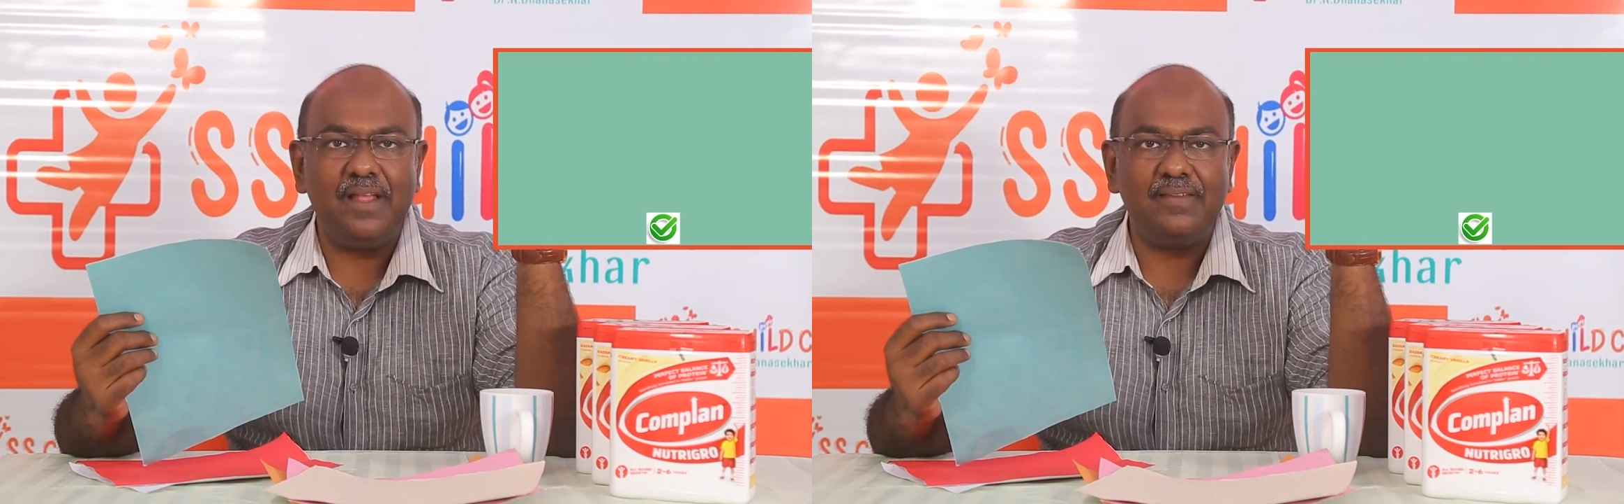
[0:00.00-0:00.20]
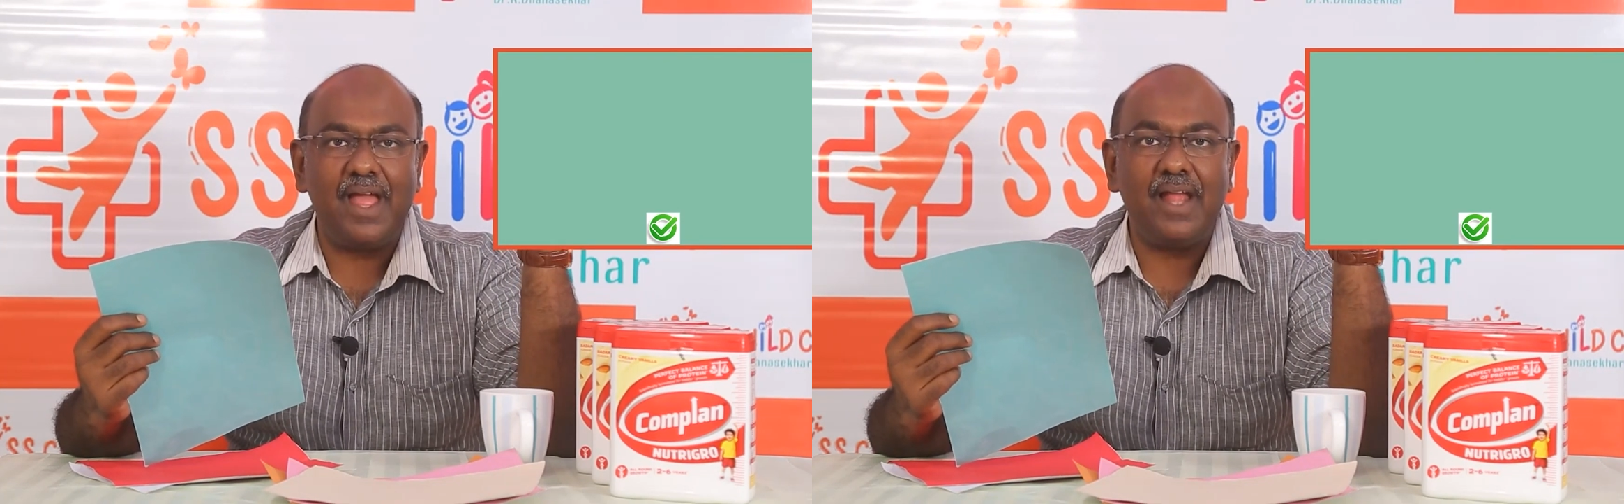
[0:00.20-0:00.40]

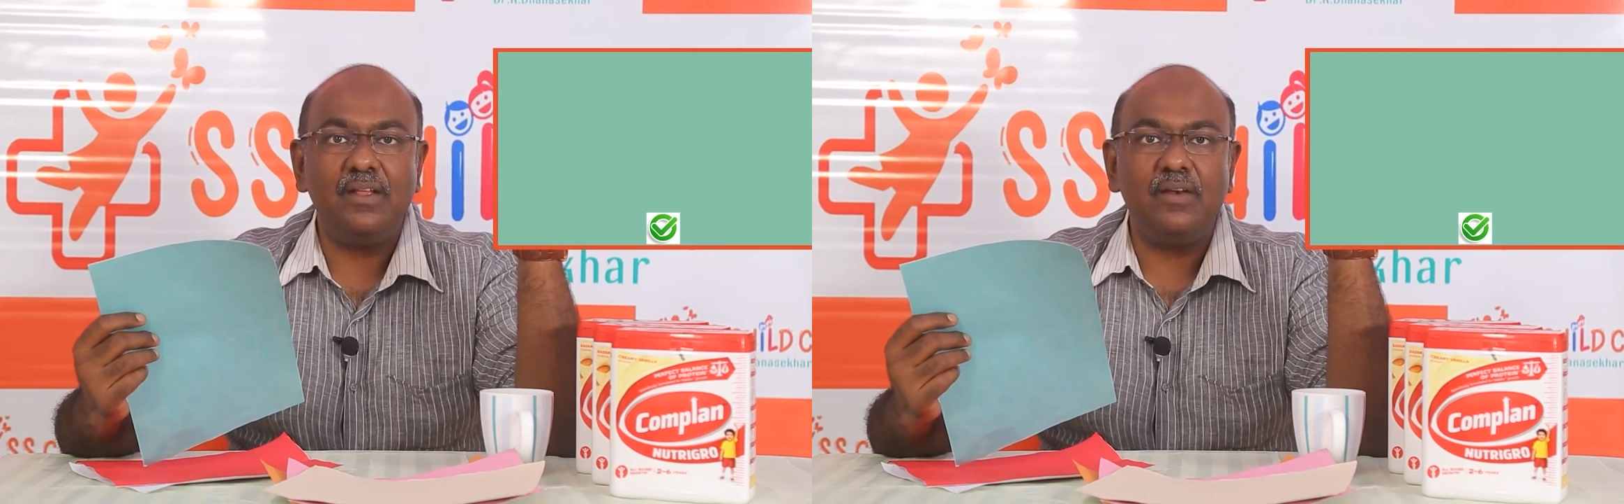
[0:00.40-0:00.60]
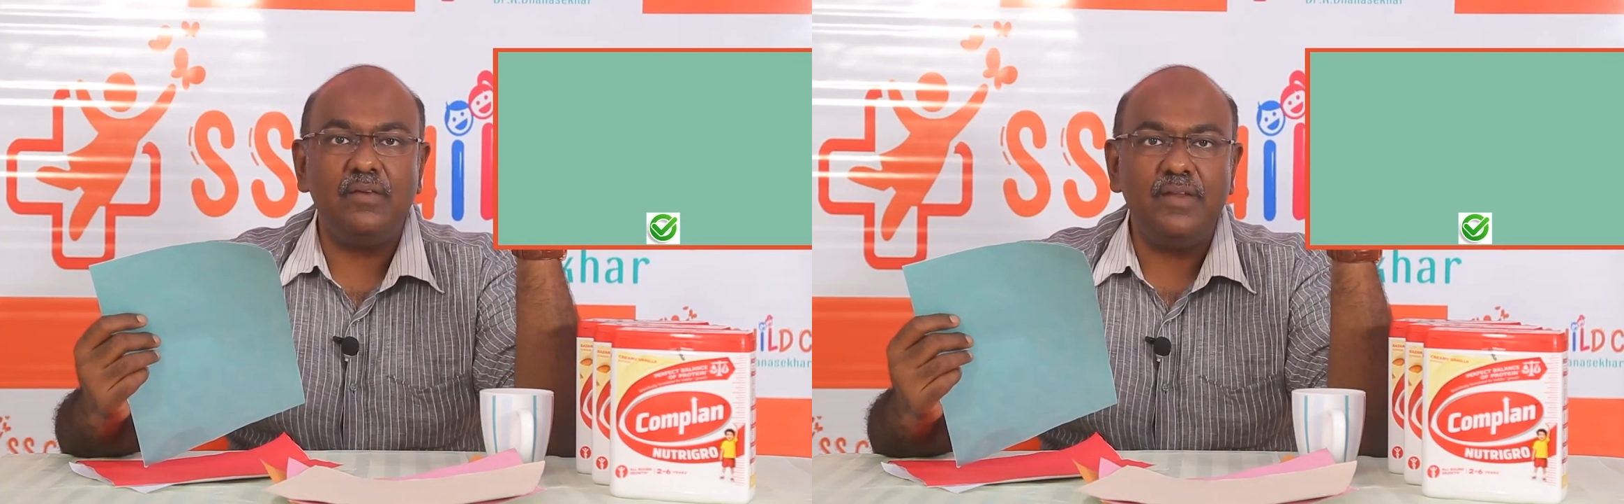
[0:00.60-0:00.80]
has had
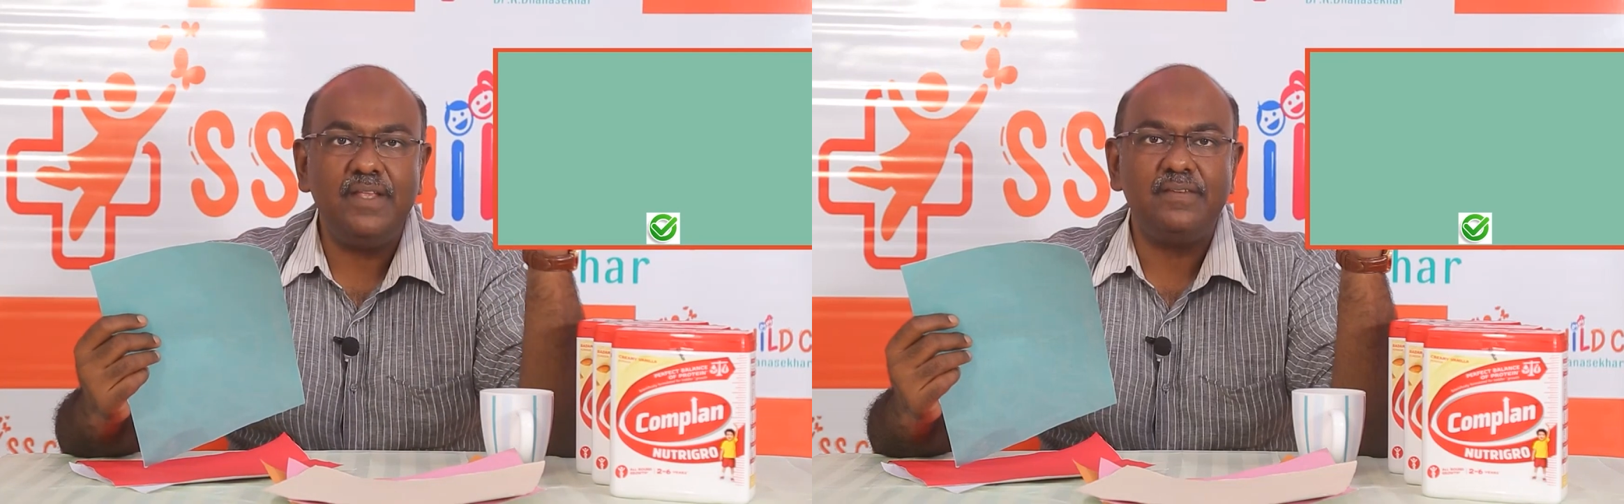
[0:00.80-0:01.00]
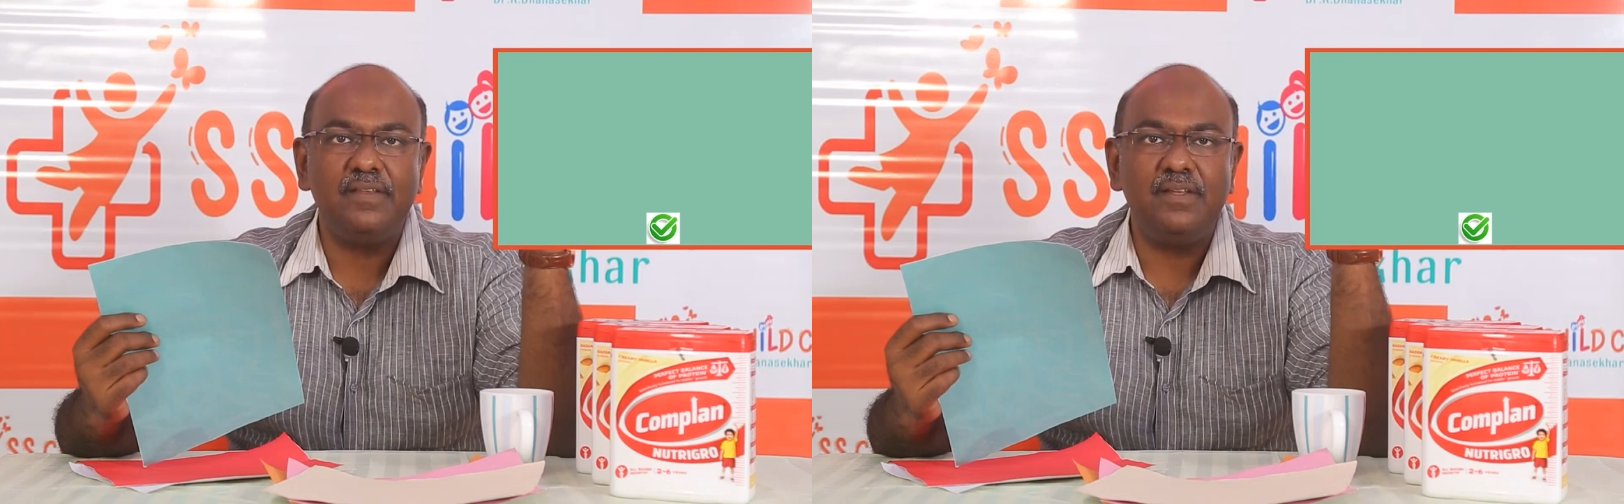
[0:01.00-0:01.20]
a
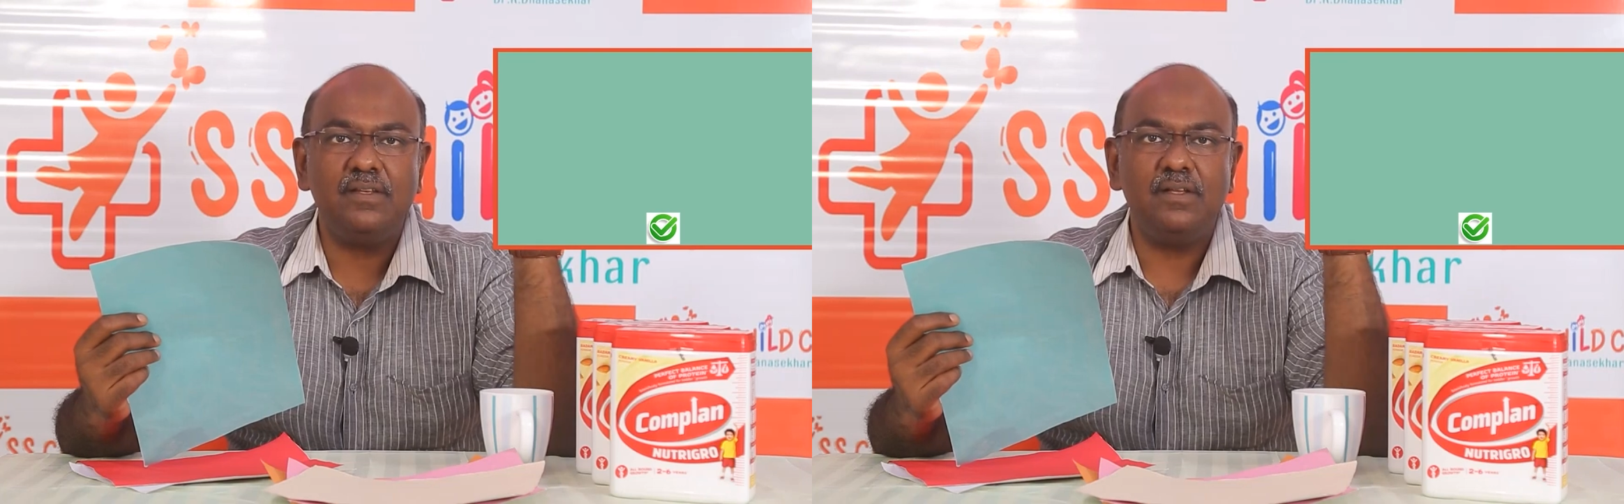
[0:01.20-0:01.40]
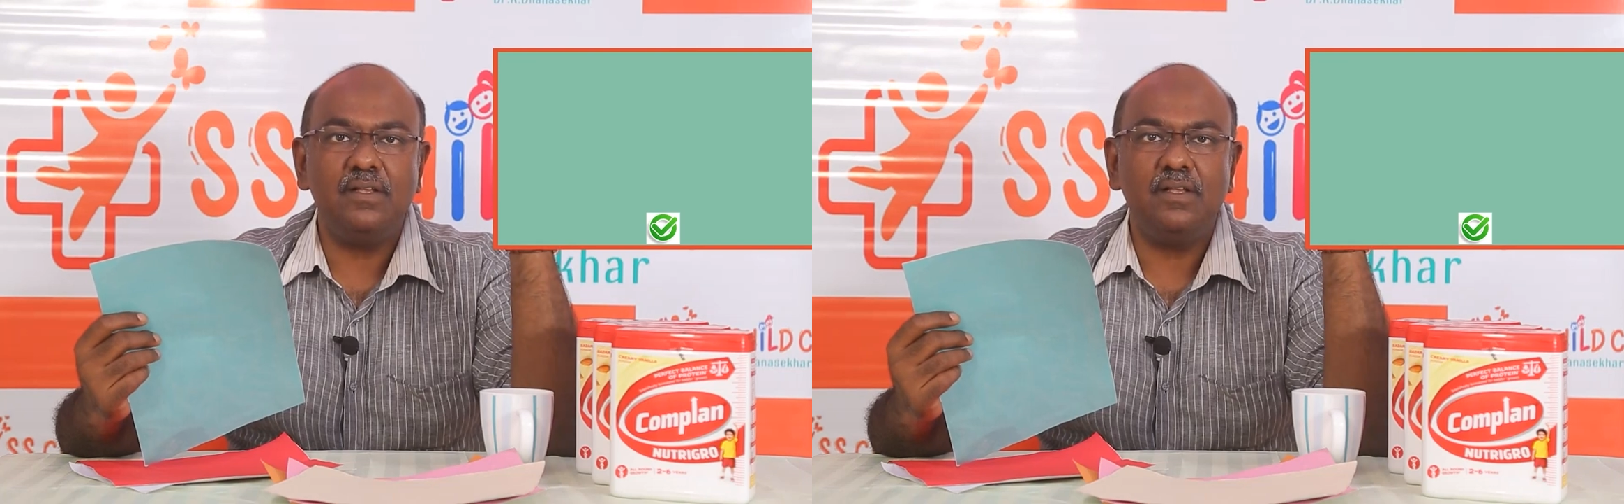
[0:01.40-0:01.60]
recent